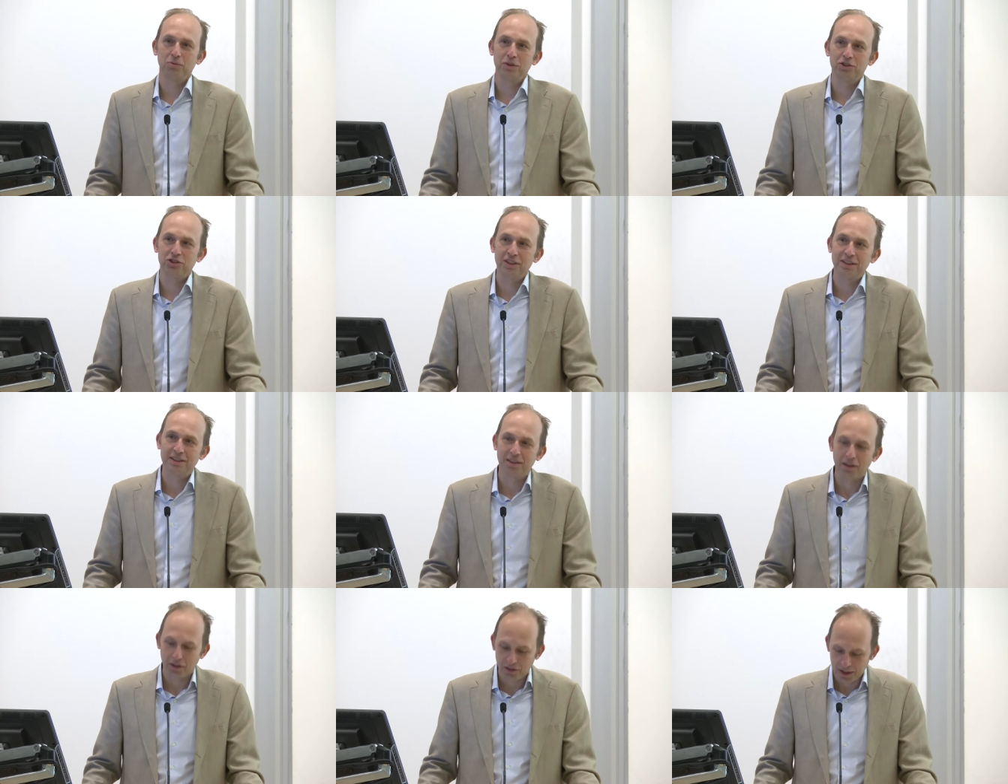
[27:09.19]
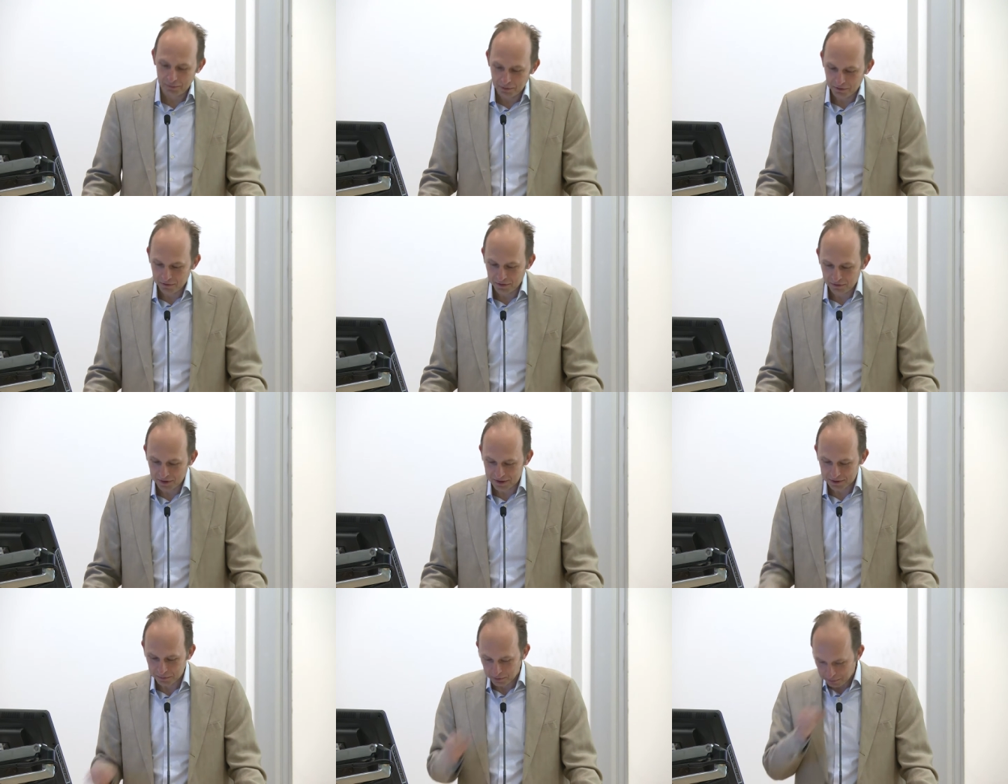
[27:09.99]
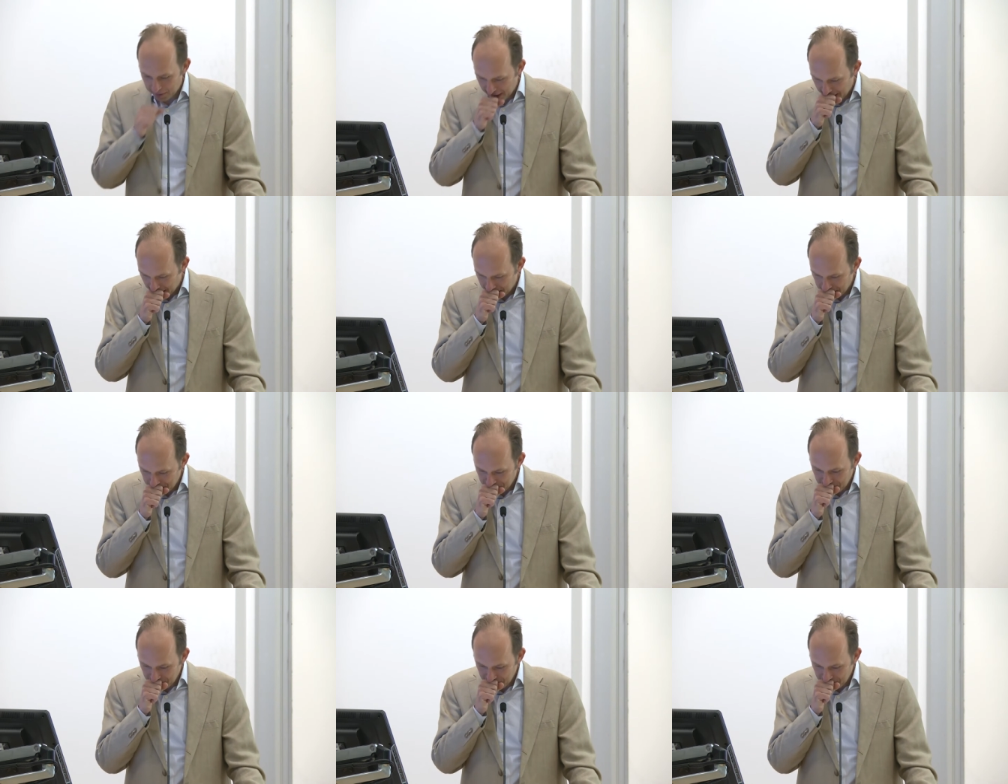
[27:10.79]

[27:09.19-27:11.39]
which is the theme of Invisible Man.